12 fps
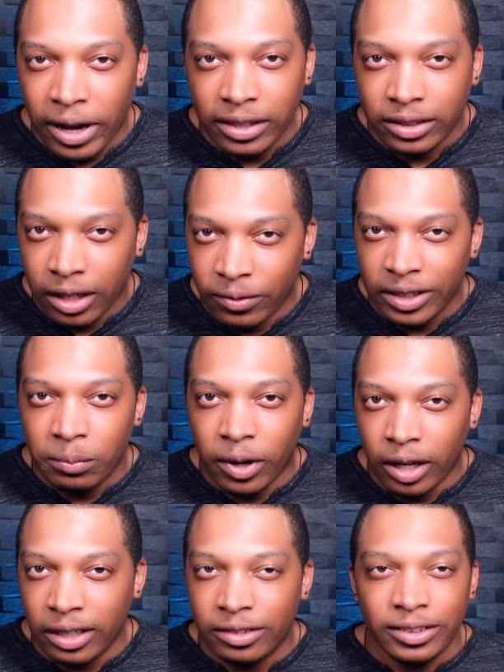by the governing
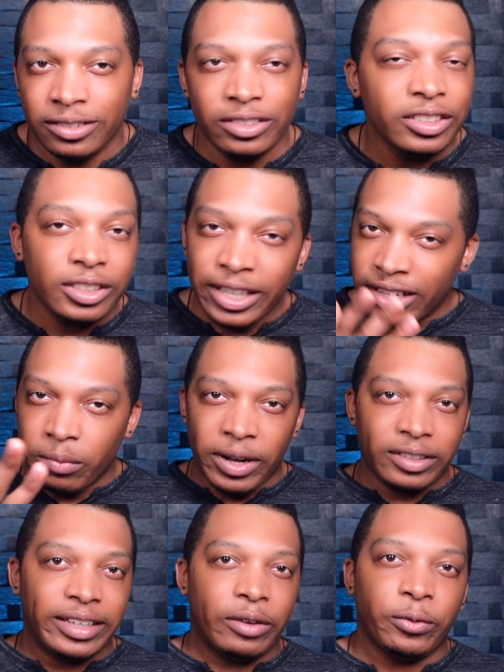body. J just think
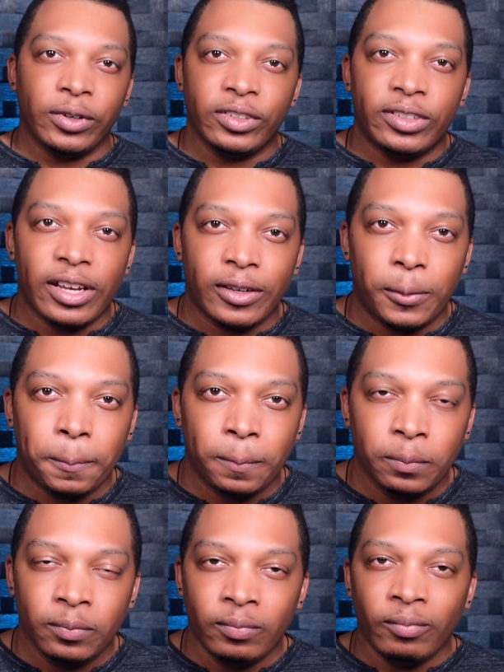about that for a second.
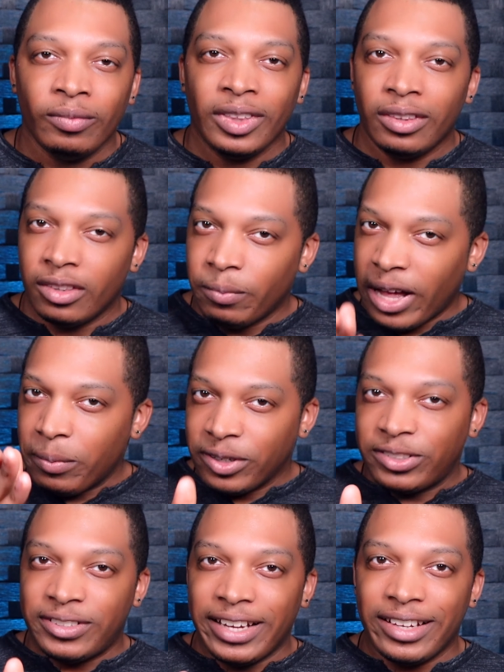The Bible
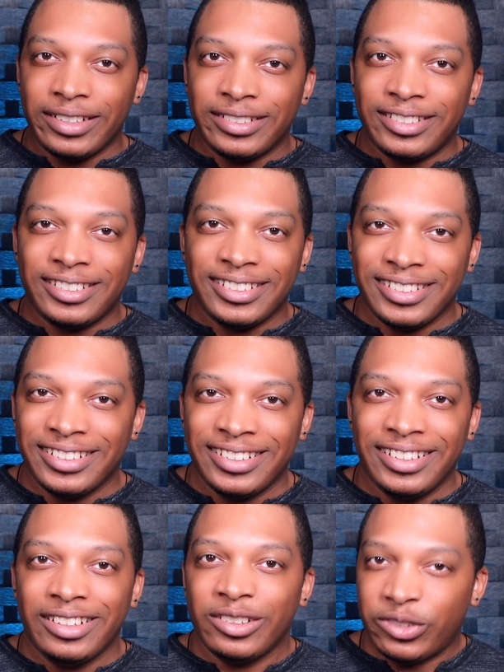says,
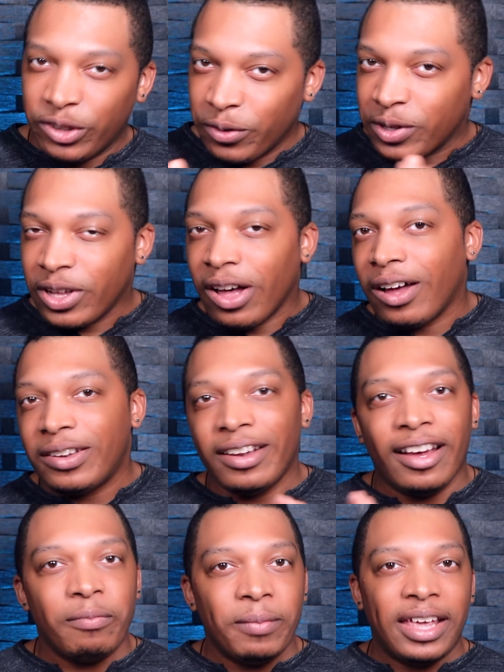serve God,
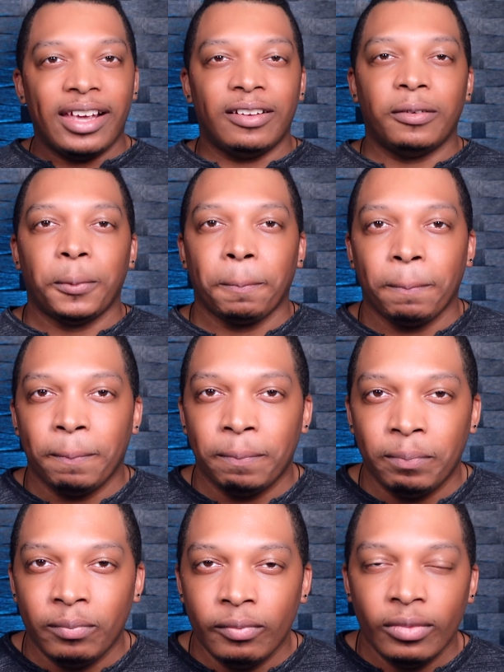not man.
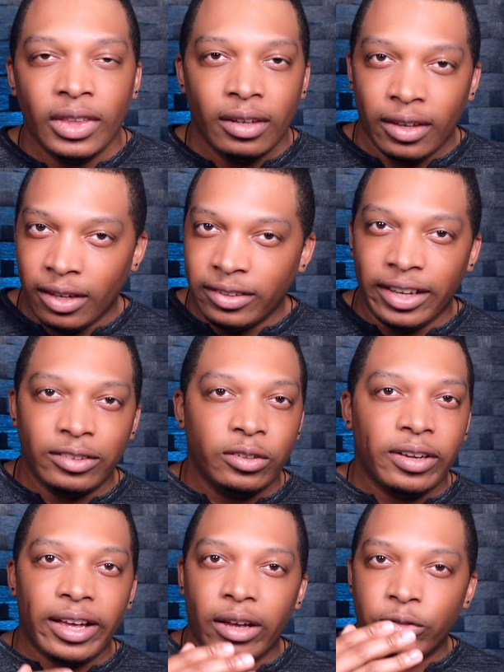And yet
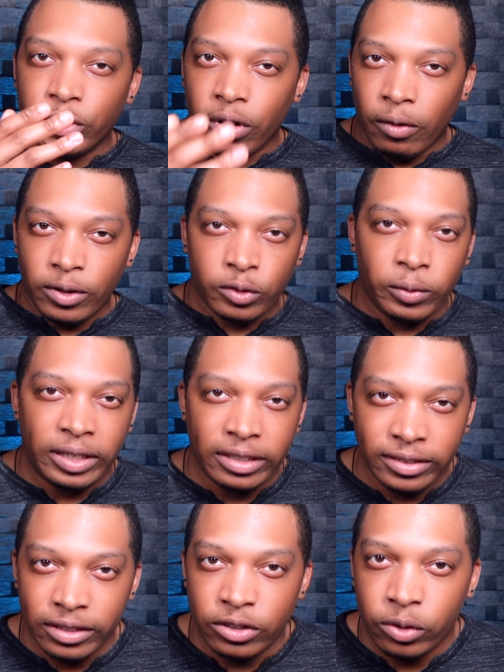you have Jehovah's
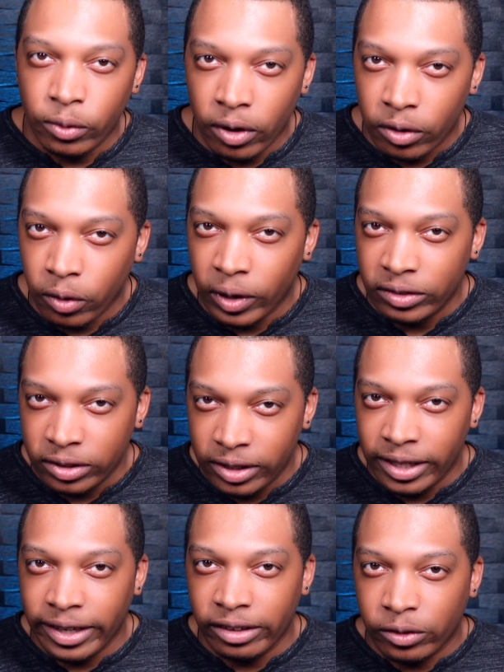Witnesses who are going to
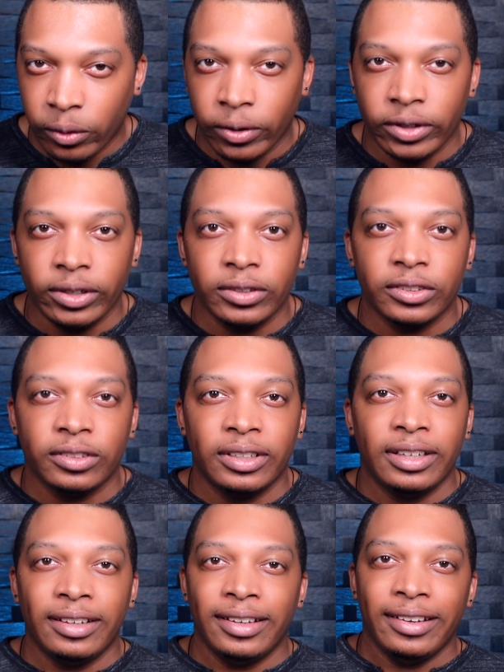the headquarters
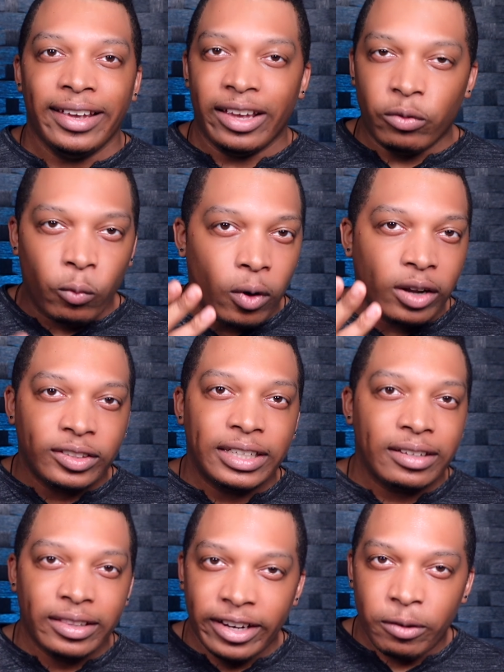and
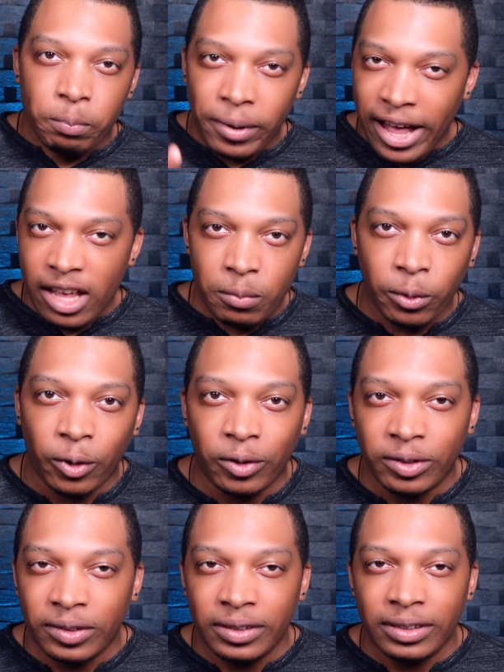wanting their Bible